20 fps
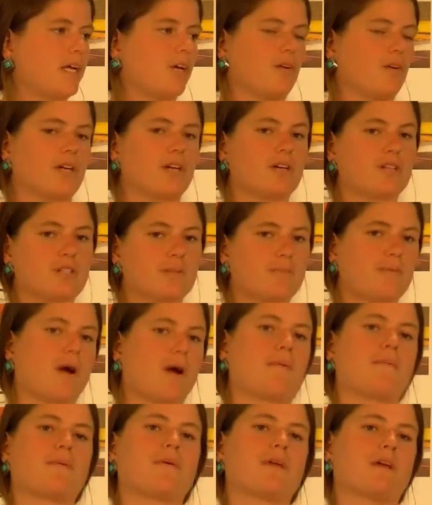here's the
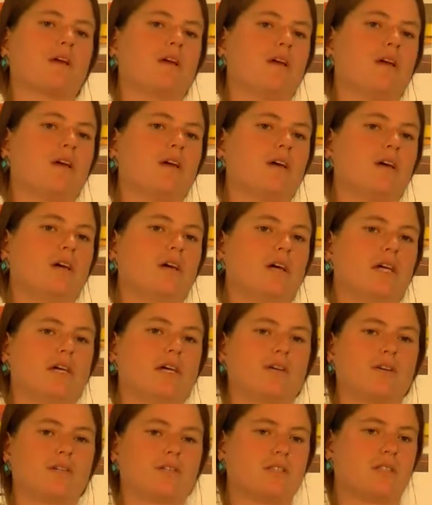property,
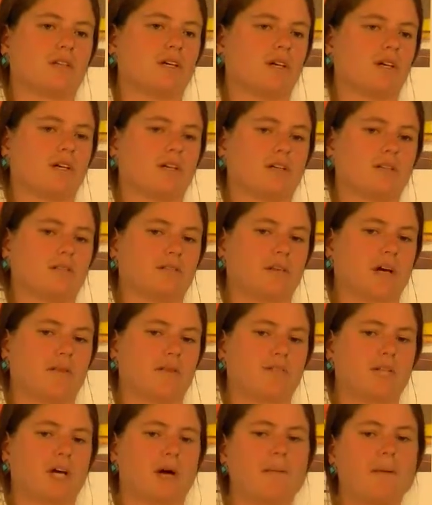here's
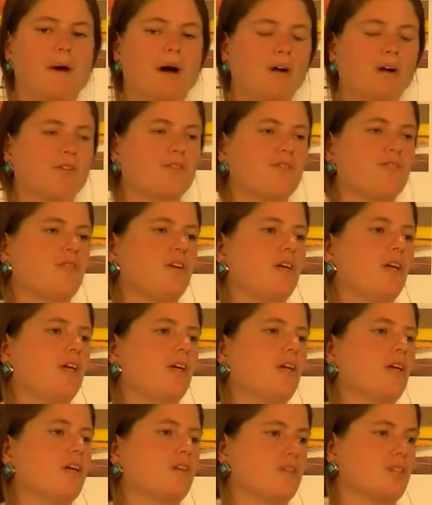the
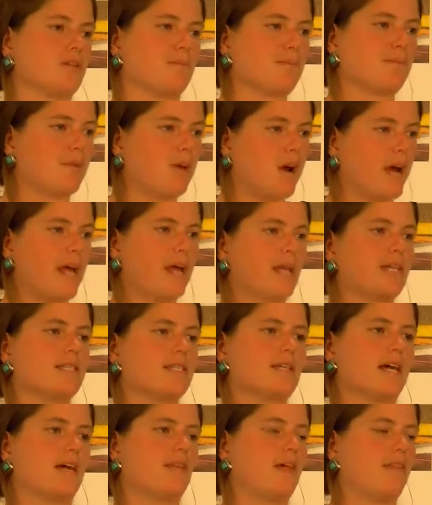topography, here's the
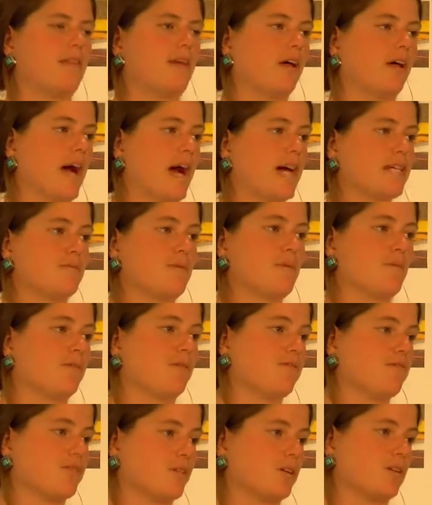price, and then they'll ask
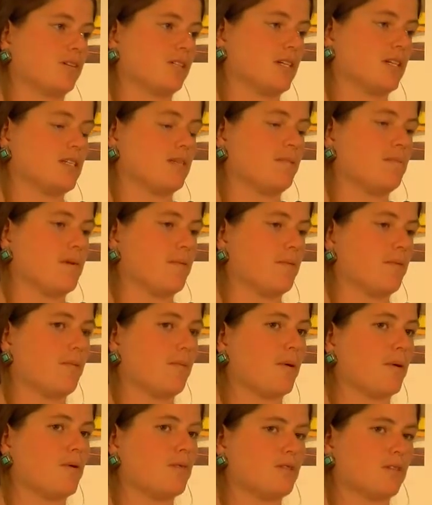people to submit
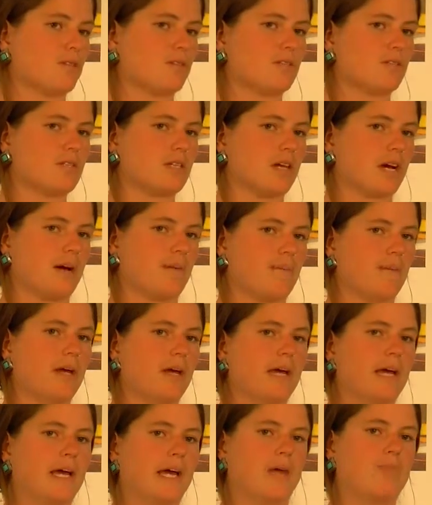proposals. And
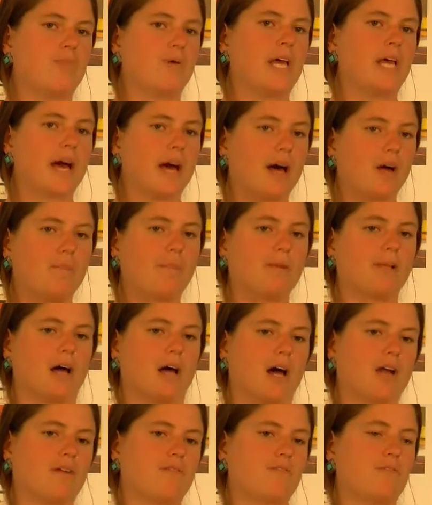we help a
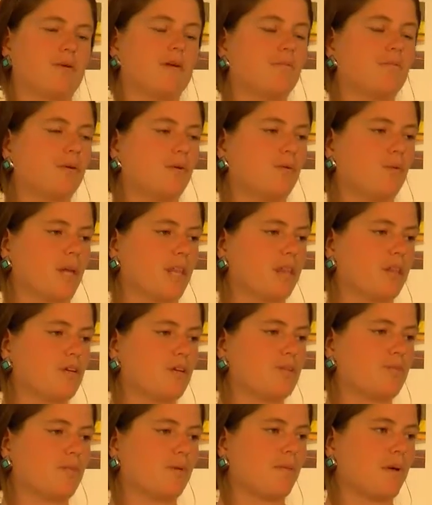lot of people with
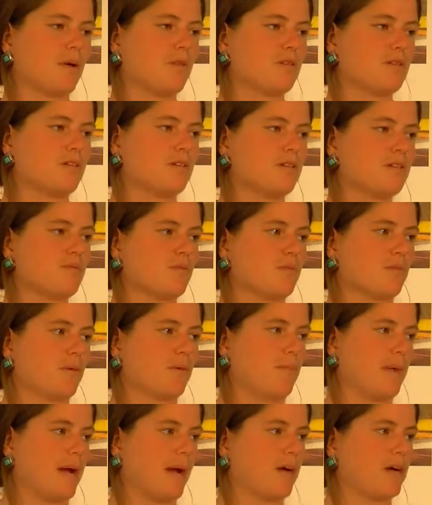those proposals, with
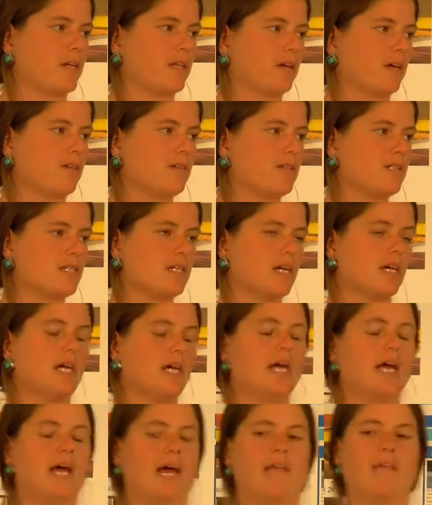preparing those,
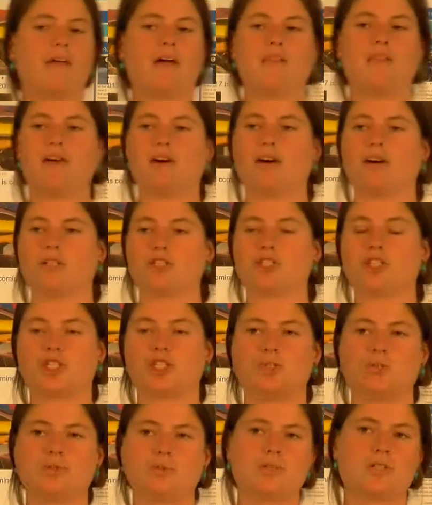and then they'll
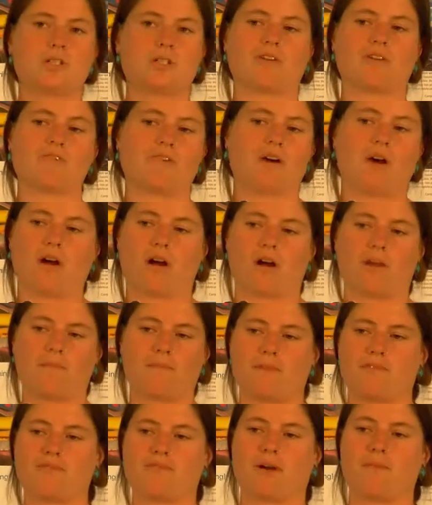choose a
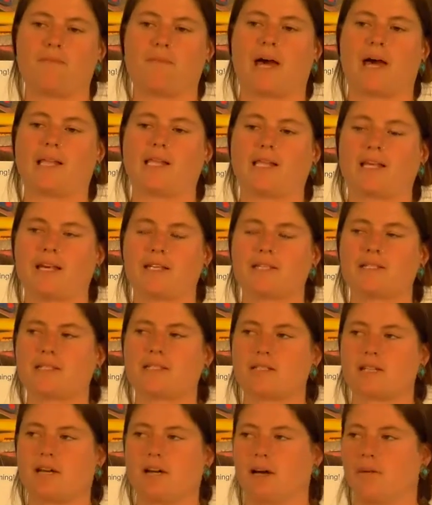farm from that
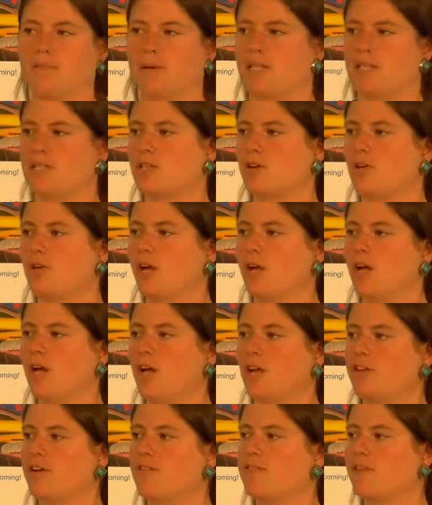list. And so
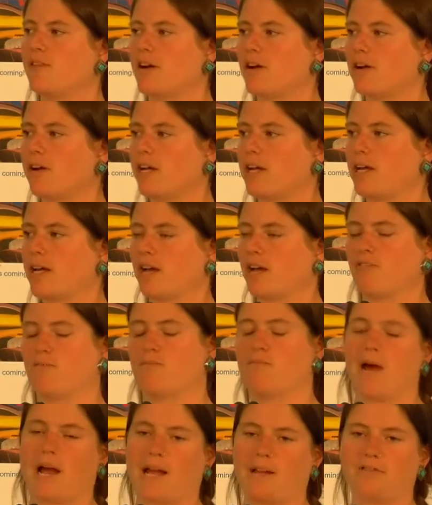they're very kind of
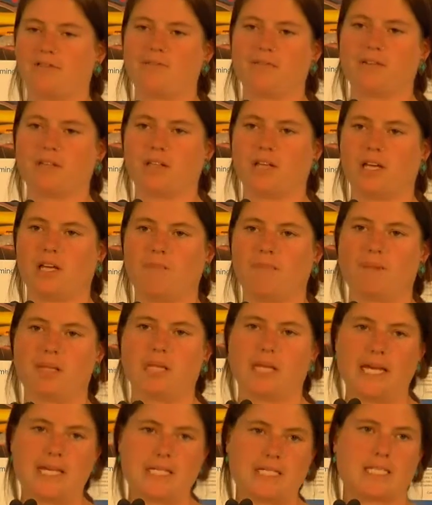mindfully
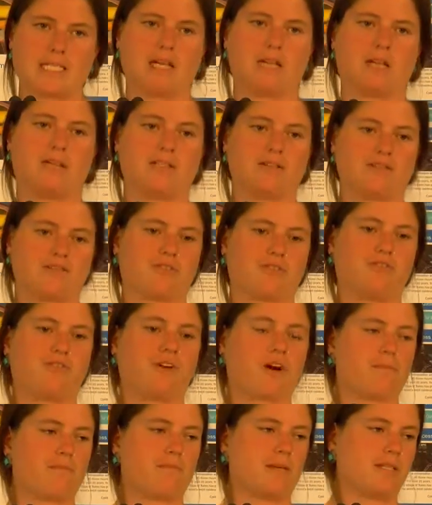placing different
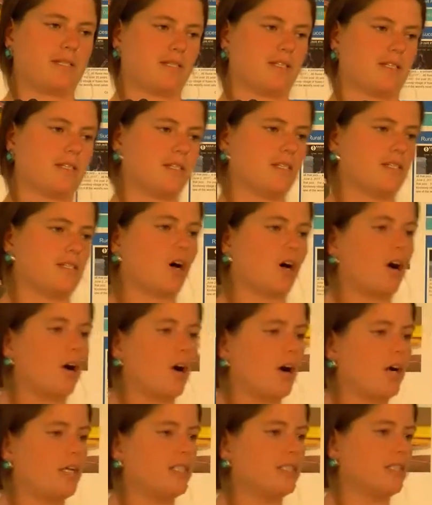farm businesses
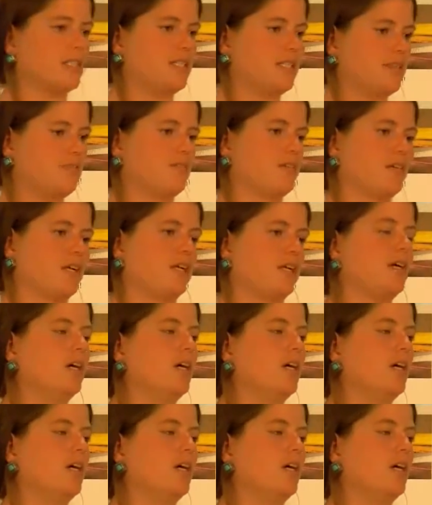on to different